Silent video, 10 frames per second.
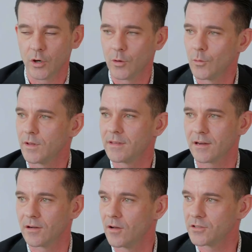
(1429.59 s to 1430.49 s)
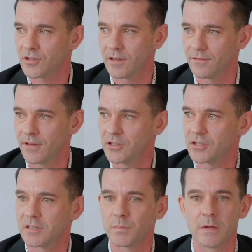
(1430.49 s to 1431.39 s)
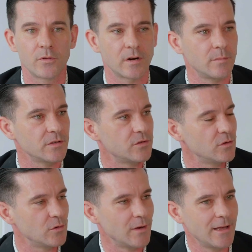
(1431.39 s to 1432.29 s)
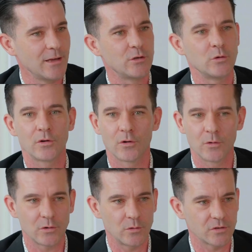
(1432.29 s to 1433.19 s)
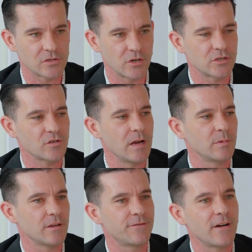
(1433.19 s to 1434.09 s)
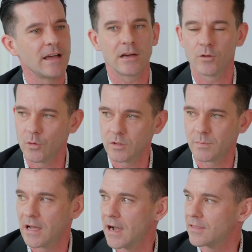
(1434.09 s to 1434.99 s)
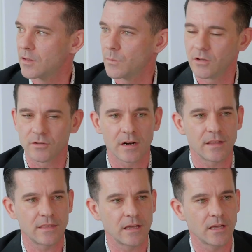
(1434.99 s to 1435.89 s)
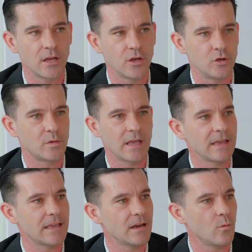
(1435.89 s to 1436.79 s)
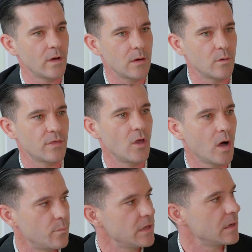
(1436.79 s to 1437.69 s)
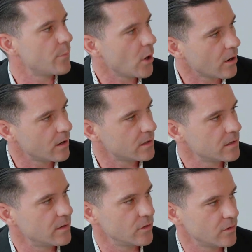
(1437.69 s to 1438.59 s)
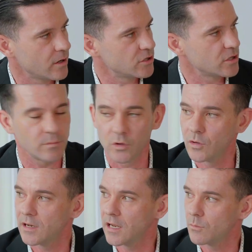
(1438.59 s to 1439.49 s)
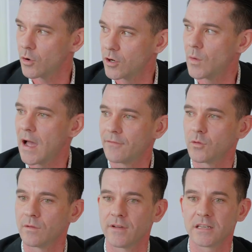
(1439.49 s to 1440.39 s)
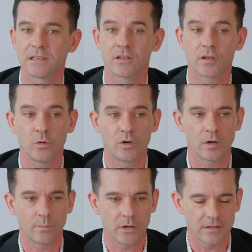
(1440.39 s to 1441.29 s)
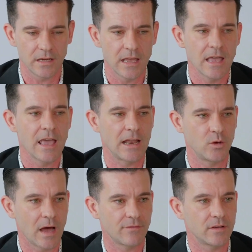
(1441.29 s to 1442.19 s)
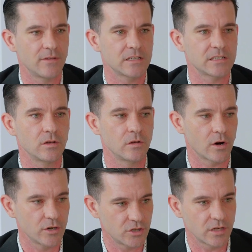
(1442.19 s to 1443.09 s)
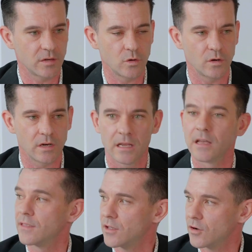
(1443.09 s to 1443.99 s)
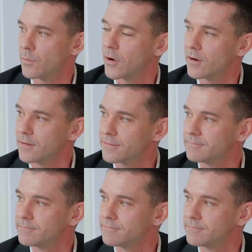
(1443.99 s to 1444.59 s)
With technological innovations, people are able to do their own Google search. They're able to find out who's behind the builder. And I think you can't get away with not being part of the larger community anymore. You have to invest in the community you're building, and you have to invest larger community that you're a part of.